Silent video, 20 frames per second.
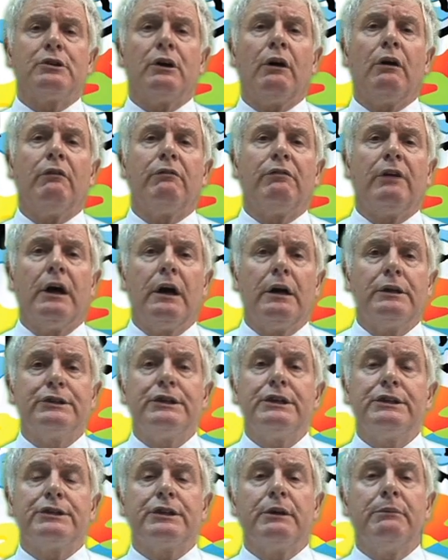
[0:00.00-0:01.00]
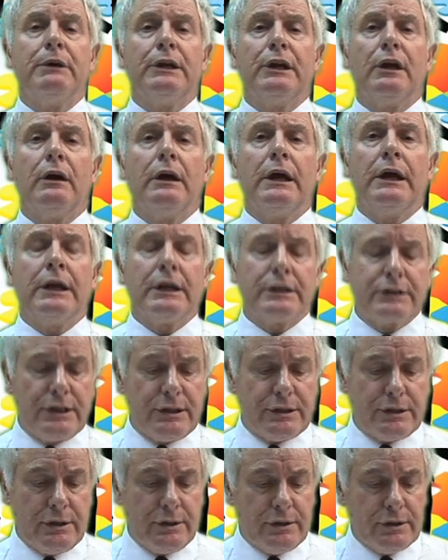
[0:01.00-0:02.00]
of system in
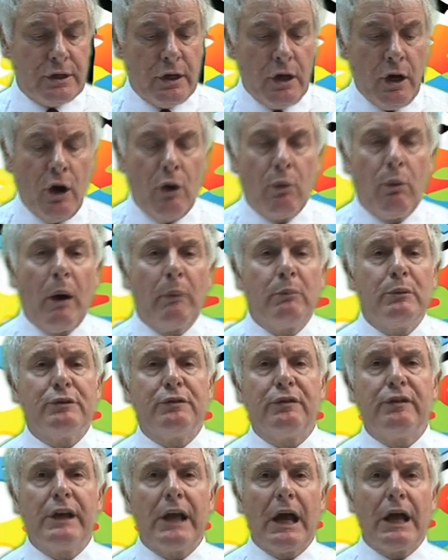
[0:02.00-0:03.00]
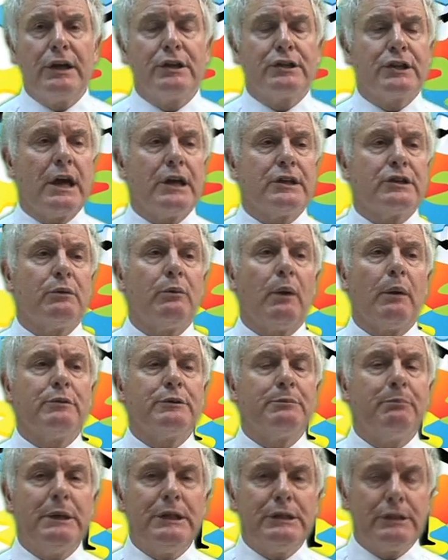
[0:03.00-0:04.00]
existence. One was VHS and one was
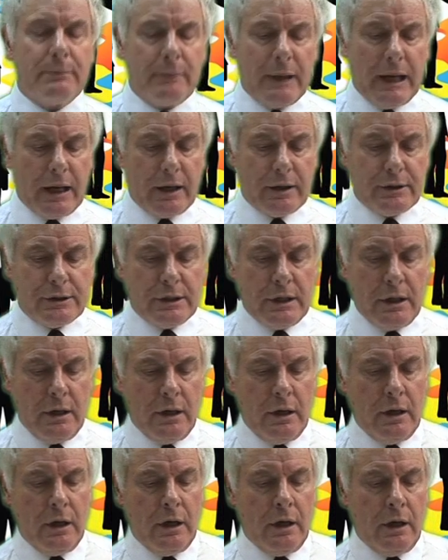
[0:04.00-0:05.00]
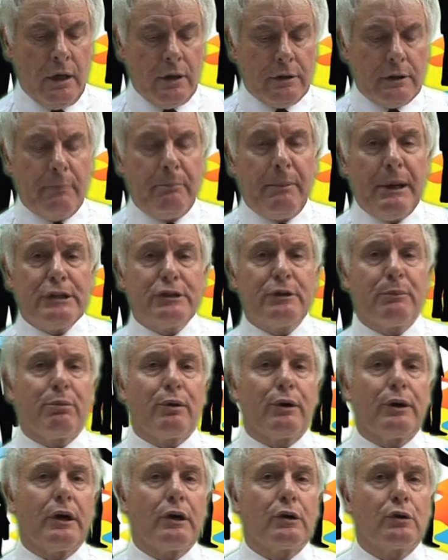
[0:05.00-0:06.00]
Betamax. The better
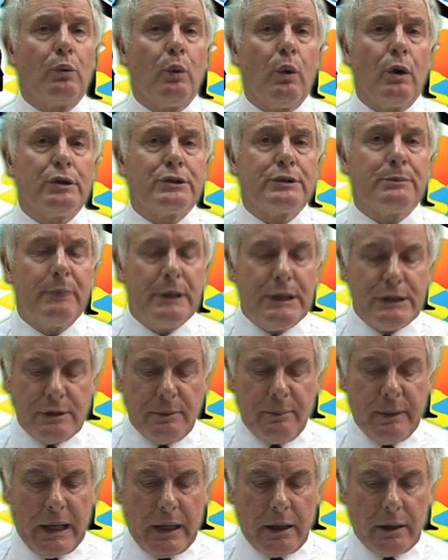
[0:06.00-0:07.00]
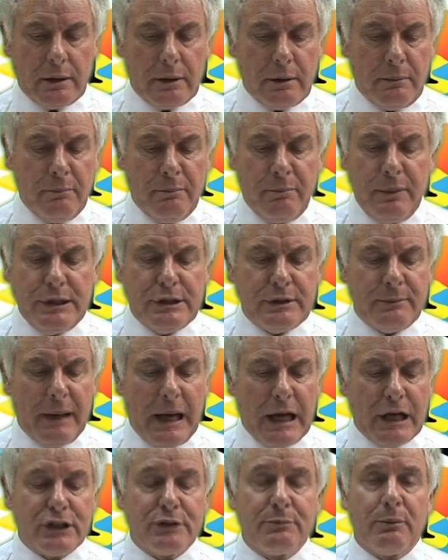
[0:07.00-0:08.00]
product was Betamax,
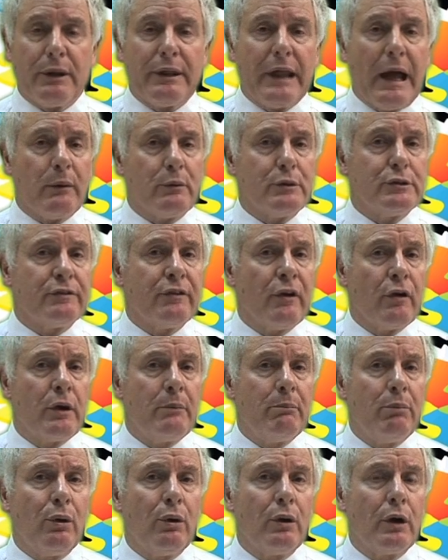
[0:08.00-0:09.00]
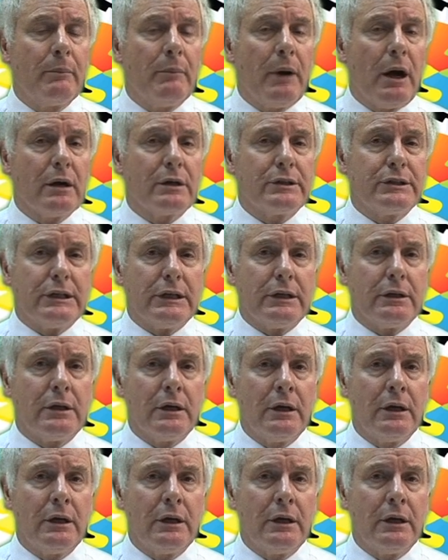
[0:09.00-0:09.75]
but that was very poorly marketed.